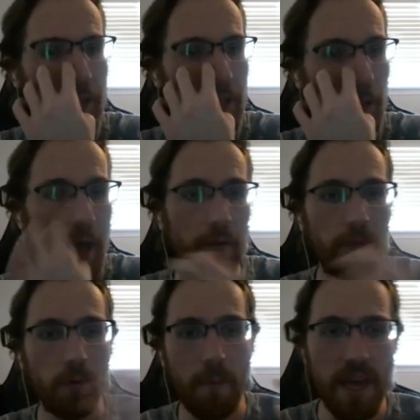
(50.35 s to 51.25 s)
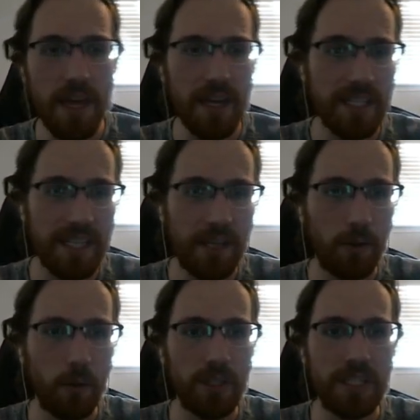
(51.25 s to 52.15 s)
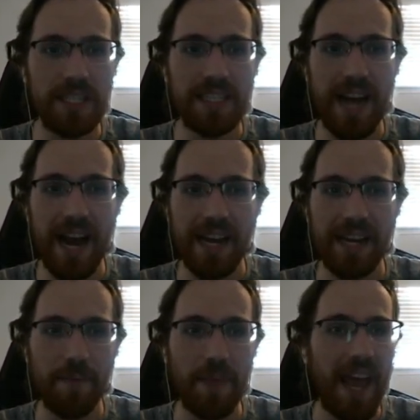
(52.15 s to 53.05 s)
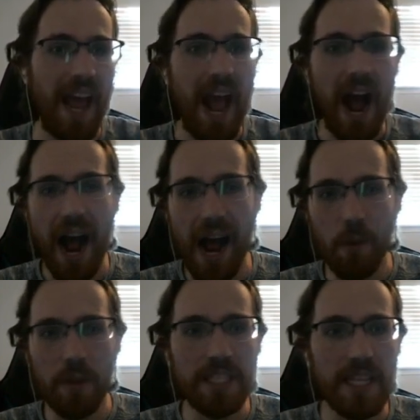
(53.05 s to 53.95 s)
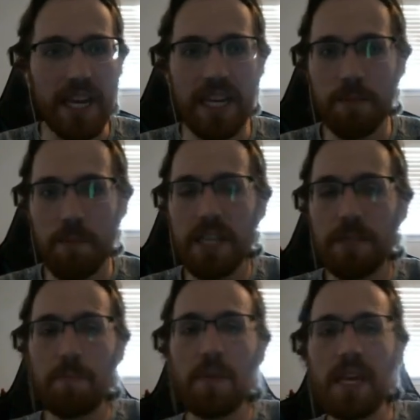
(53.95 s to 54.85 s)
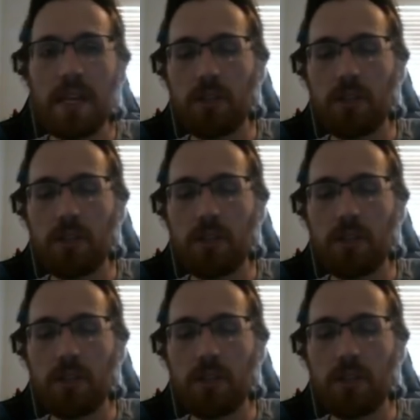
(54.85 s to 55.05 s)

So for me, a Selgor's design, I would say it's B.